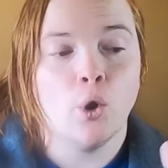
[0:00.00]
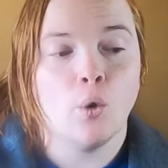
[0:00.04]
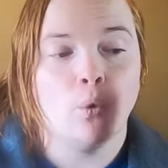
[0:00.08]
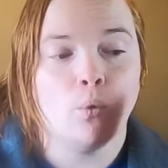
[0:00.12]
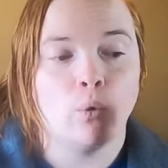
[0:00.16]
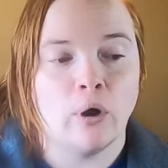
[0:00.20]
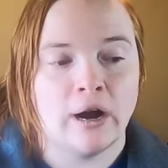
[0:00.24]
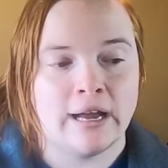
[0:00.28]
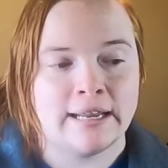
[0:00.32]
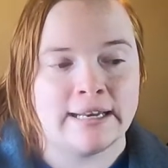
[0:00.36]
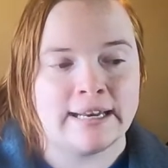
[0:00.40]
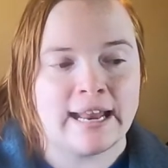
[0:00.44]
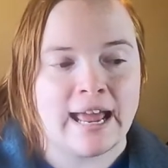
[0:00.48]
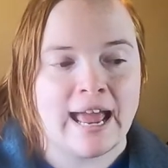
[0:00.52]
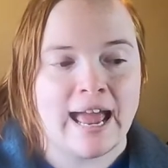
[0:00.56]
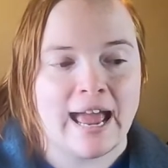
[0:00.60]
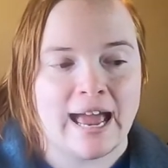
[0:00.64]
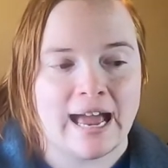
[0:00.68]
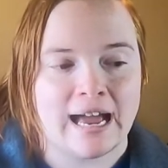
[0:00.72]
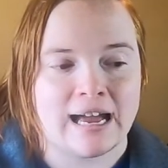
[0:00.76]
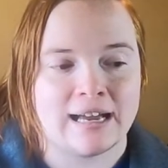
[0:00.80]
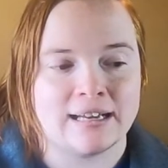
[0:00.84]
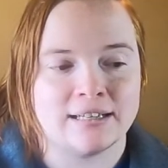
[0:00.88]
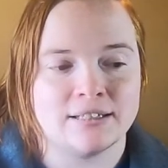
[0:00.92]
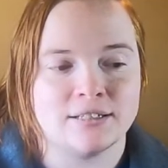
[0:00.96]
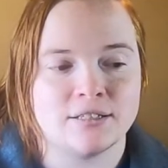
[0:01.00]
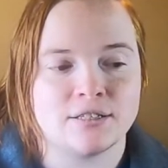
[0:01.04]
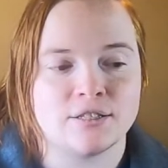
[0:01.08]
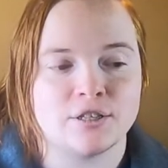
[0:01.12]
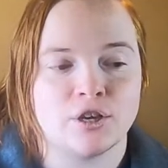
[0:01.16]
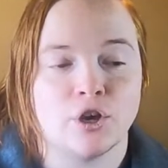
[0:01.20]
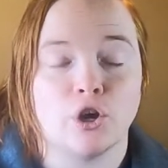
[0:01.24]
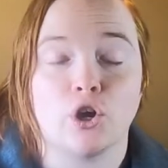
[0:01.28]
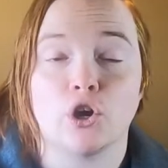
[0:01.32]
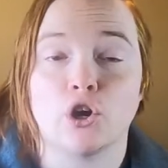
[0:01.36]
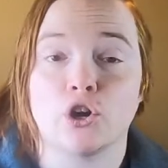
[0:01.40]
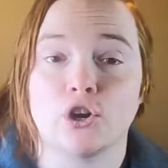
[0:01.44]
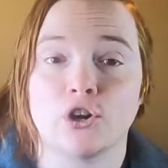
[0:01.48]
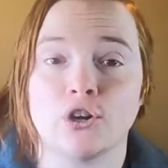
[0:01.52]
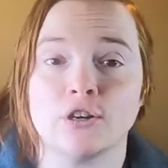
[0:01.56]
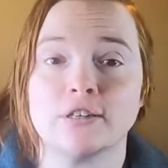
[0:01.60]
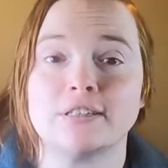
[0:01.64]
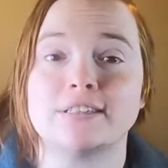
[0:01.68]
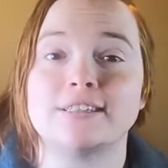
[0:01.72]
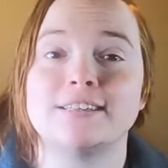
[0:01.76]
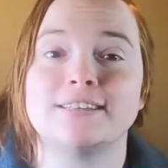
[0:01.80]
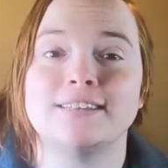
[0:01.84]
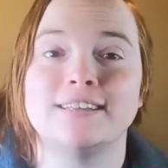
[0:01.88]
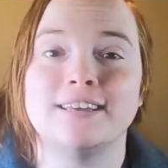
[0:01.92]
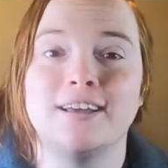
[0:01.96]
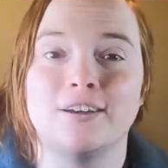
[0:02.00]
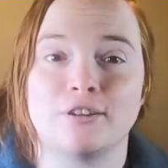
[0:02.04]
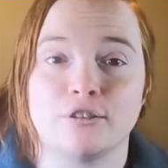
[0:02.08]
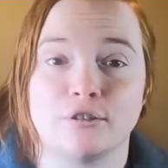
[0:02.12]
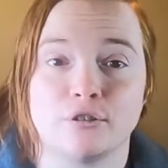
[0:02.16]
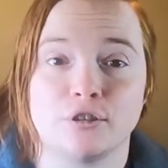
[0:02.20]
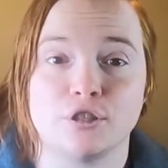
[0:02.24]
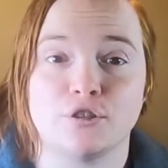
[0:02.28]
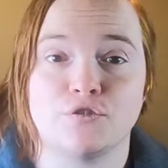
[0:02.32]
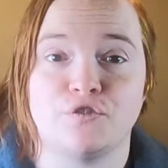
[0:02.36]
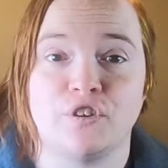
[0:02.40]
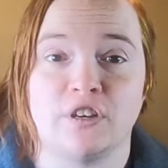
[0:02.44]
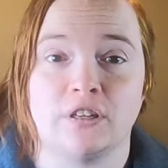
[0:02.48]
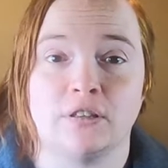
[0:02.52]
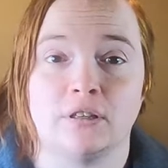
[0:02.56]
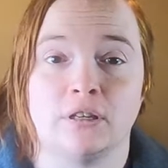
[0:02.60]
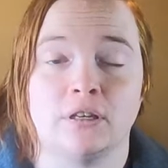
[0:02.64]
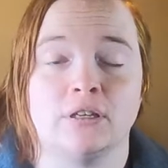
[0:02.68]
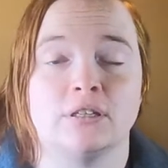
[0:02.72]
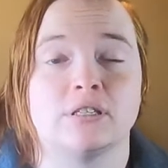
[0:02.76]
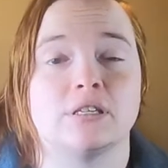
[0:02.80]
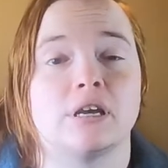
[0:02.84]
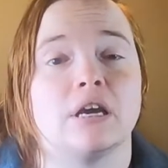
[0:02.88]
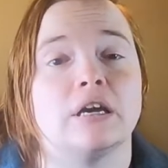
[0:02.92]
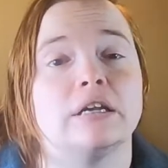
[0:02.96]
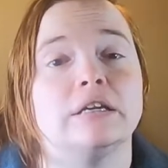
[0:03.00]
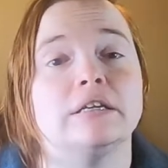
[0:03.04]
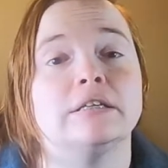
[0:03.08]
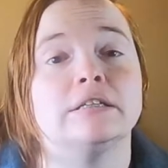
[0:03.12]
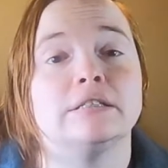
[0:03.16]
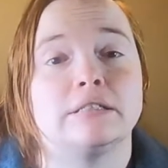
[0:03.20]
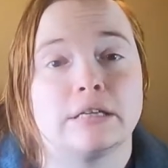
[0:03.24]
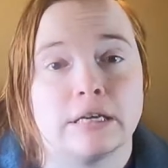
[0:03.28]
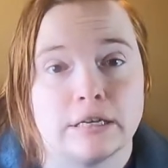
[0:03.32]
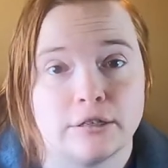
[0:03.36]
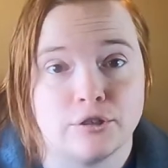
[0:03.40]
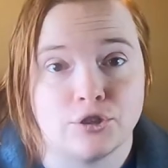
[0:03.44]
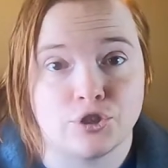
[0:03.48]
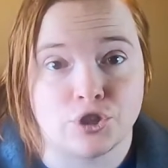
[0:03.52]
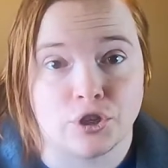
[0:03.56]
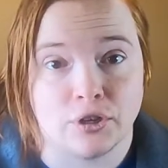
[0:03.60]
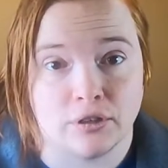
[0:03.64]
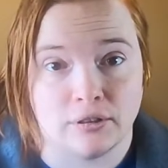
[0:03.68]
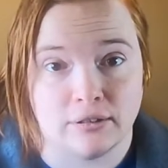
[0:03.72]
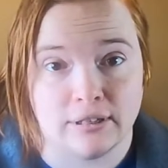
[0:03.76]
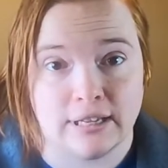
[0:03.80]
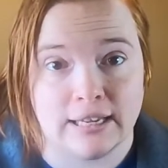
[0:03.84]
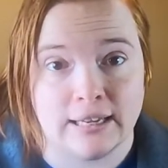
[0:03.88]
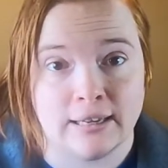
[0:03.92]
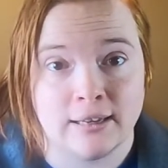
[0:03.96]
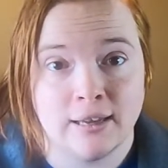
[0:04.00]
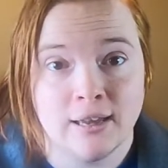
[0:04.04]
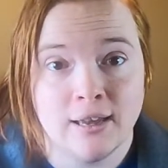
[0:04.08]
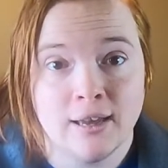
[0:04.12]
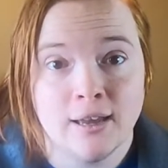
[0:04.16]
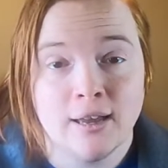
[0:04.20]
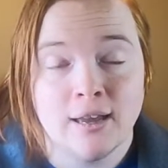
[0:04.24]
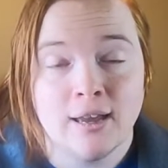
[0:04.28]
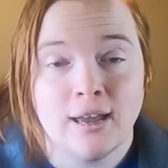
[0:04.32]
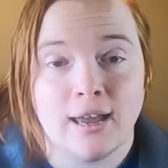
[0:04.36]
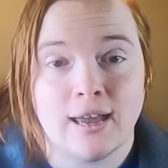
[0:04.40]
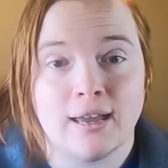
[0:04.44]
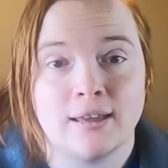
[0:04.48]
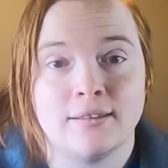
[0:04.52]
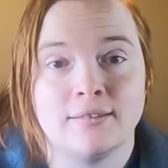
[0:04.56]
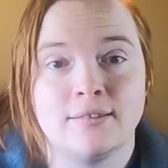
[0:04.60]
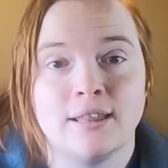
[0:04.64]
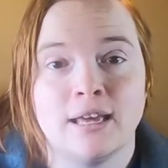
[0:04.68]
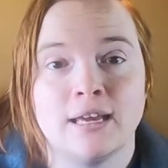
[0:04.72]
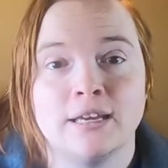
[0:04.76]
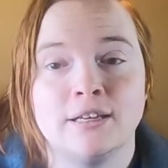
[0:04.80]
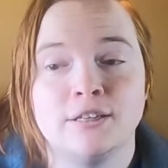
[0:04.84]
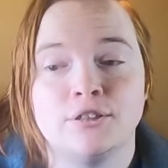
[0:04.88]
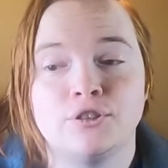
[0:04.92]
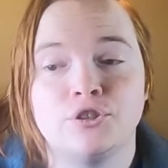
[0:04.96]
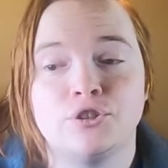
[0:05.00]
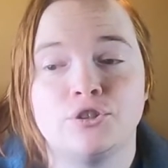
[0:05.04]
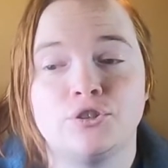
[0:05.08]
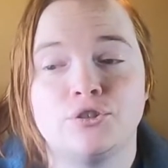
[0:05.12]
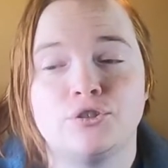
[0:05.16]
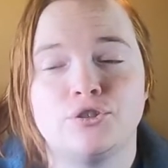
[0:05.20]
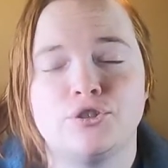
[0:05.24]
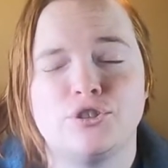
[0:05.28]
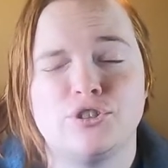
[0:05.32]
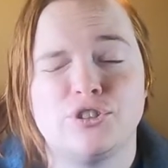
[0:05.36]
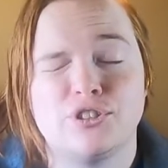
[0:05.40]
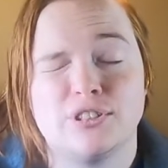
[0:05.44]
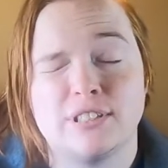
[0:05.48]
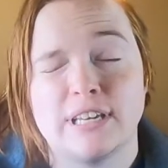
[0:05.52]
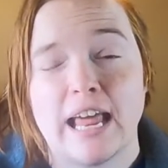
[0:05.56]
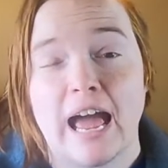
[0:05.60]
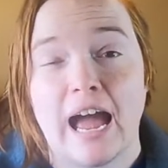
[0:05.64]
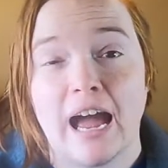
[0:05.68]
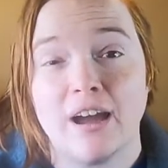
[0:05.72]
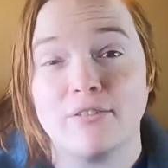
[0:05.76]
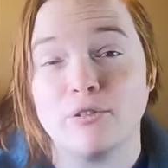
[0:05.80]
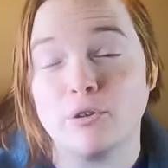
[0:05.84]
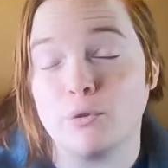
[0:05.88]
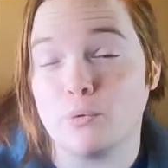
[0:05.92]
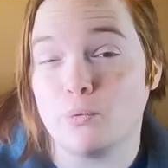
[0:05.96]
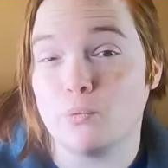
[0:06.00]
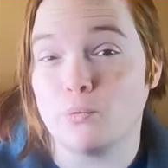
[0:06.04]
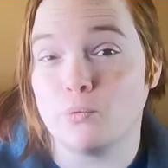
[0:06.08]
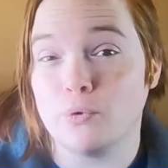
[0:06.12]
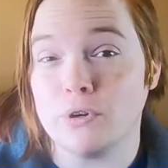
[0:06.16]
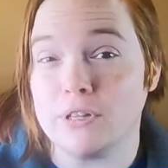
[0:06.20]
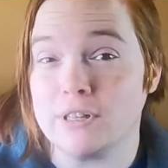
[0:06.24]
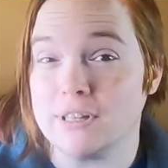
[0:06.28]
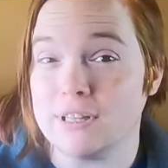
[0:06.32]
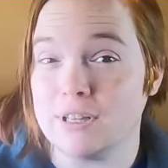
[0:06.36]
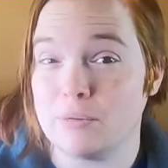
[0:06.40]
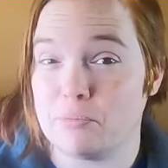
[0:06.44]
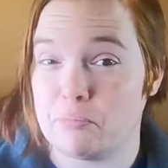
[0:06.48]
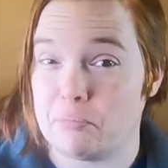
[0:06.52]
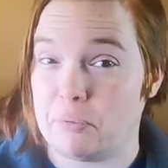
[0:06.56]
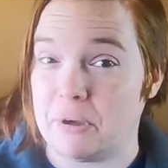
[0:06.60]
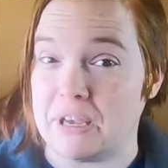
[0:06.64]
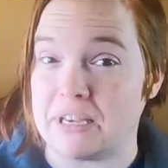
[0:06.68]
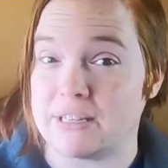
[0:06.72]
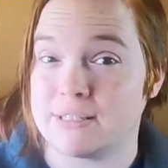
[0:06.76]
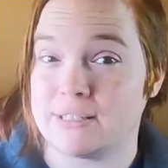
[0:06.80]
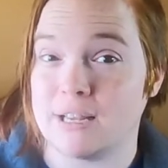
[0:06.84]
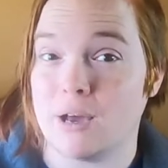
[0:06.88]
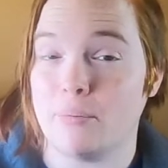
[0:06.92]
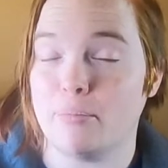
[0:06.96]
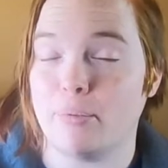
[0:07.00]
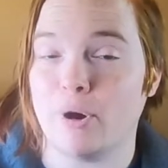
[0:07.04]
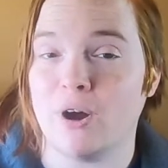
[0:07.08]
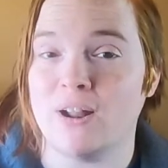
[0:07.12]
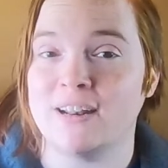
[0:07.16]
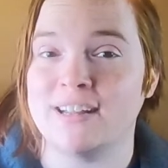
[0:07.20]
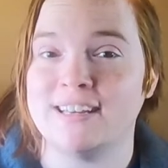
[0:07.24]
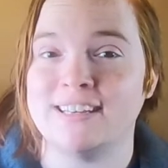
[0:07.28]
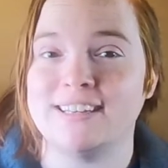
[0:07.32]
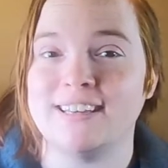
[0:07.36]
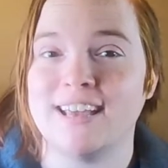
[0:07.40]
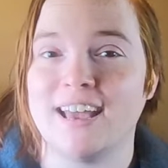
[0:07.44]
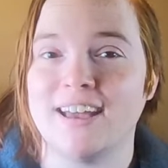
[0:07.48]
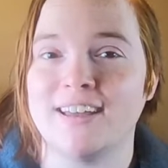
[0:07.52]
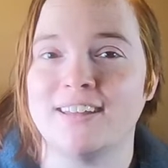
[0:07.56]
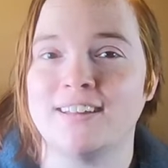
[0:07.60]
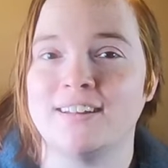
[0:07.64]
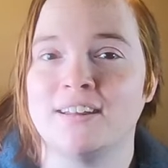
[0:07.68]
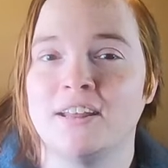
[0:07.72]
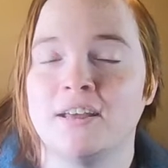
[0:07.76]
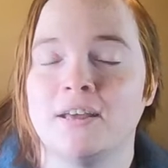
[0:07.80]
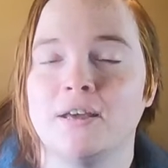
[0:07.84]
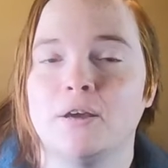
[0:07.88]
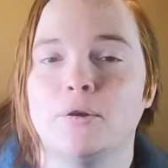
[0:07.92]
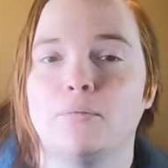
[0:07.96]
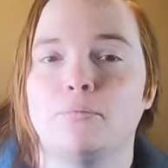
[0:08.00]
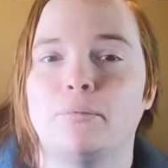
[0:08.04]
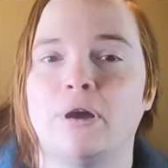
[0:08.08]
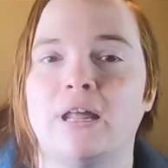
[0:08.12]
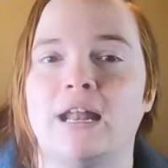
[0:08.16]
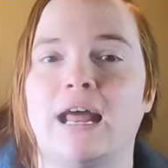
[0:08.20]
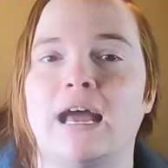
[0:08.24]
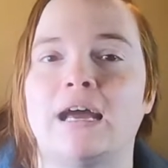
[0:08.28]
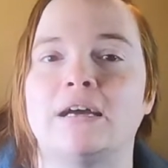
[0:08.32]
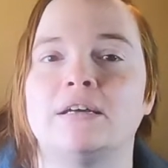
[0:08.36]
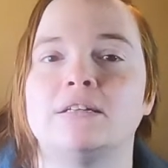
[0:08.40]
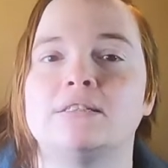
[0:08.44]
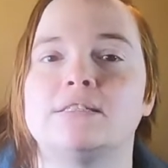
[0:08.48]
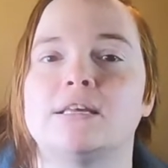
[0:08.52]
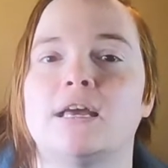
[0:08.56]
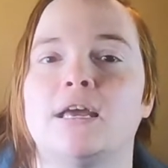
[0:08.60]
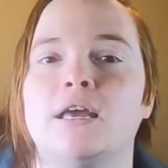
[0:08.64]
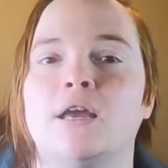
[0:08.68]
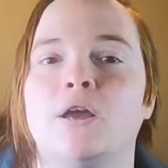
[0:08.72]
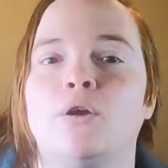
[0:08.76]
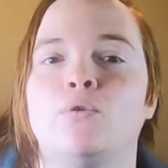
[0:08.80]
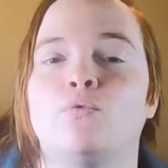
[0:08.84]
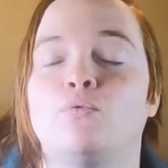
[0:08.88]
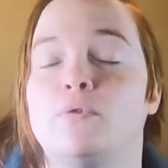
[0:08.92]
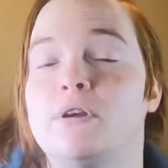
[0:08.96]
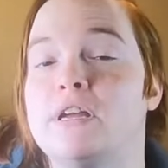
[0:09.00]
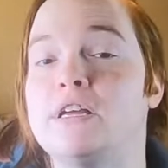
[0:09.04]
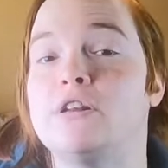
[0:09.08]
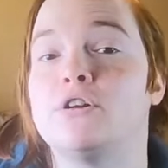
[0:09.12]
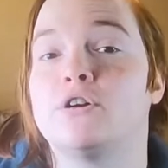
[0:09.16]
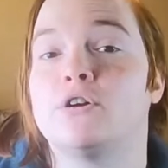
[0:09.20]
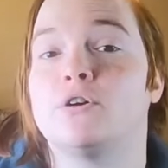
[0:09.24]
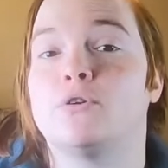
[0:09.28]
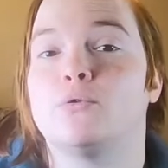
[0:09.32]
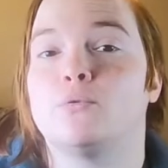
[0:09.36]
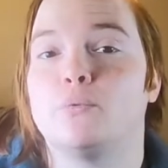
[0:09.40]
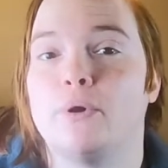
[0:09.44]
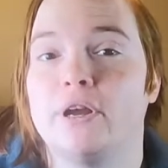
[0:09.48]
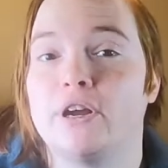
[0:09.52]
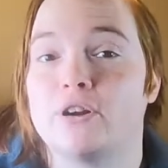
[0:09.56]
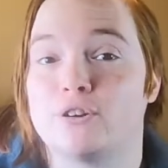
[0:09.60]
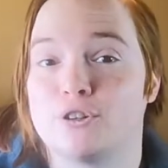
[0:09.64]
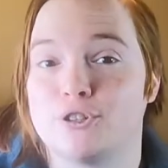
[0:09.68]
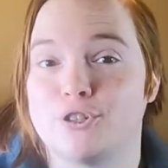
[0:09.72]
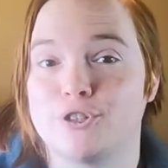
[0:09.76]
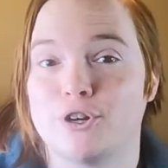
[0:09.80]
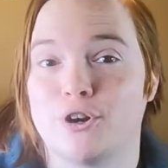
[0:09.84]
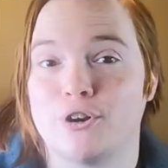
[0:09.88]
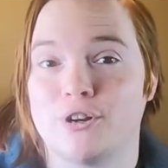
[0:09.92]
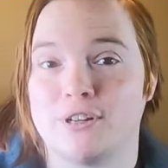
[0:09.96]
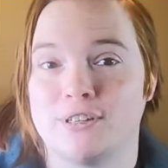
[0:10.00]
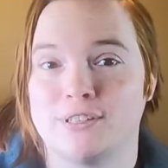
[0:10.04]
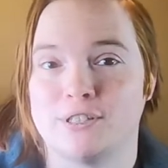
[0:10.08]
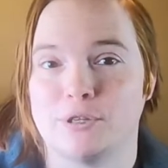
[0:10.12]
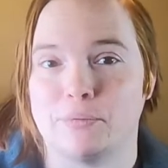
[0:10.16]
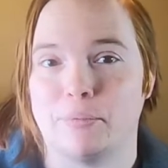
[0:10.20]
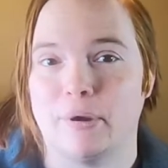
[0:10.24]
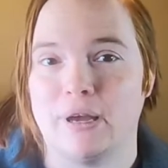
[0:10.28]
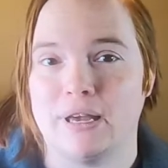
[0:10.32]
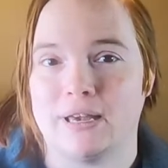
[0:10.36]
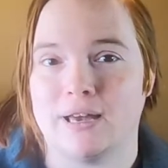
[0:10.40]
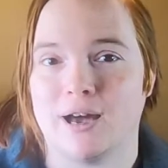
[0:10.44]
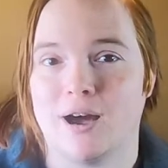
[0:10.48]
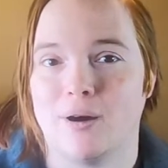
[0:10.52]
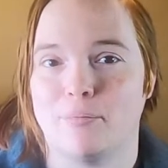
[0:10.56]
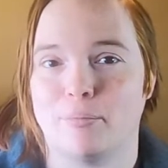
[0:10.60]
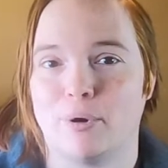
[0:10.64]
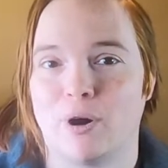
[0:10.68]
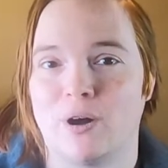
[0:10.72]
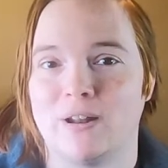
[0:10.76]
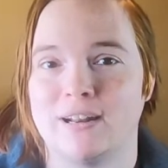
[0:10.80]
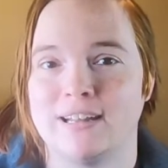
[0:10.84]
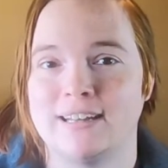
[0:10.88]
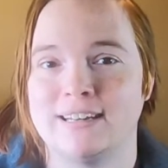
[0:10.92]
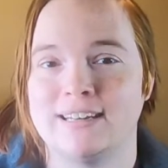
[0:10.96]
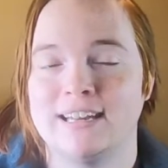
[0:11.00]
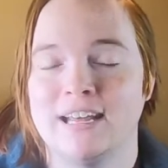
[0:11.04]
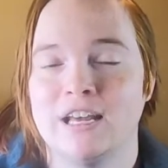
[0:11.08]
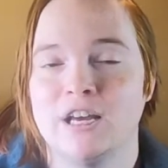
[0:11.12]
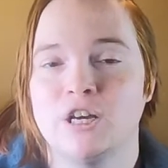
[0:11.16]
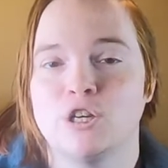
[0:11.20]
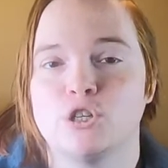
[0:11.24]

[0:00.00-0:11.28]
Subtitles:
One has hurt the other's feelings unintentionally, and they haven't really picked up on it yet, but as a reader, we are starting to pick up on it.